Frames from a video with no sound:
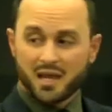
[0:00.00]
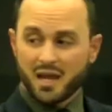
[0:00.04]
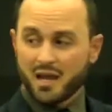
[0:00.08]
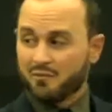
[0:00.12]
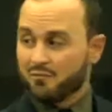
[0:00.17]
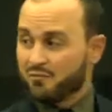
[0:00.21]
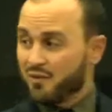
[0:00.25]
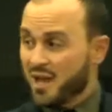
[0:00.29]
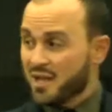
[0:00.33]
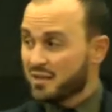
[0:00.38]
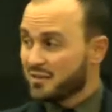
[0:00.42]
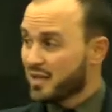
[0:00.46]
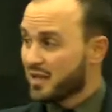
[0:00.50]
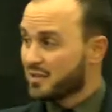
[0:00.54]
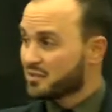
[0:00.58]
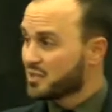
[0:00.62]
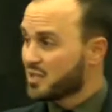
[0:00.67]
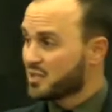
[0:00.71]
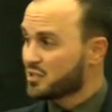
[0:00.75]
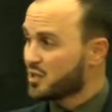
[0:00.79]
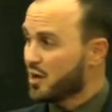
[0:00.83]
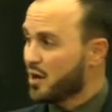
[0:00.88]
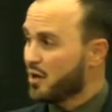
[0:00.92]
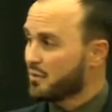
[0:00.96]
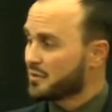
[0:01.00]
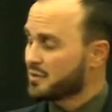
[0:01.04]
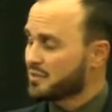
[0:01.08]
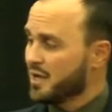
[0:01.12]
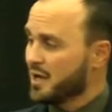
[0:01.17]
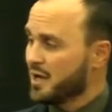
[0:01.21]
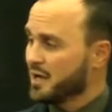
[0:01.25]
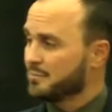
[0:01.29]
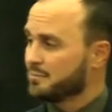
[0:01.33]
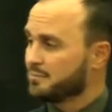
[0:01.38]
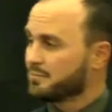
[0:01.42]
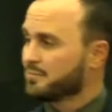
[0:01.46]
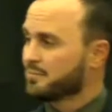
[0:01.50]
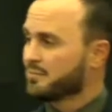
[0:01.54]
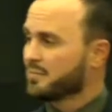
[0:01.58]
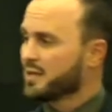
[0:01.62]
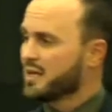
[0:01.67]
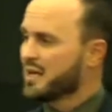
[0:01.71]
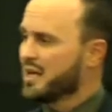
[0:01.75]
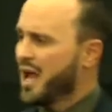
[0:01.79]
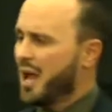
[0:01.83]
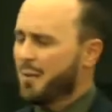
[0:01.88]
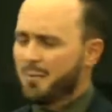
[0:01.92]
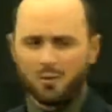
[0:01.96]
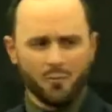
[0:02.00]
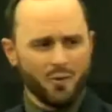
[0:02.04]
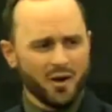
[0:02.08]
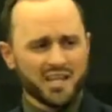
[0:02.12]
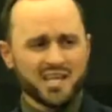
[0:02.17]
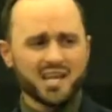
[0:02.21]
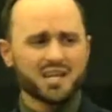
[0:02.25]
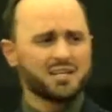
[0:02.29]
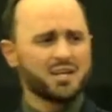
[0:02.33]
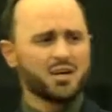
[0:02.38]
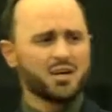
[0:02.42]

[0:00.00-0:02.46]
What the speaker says: And faith does this all the time. I mean, what do you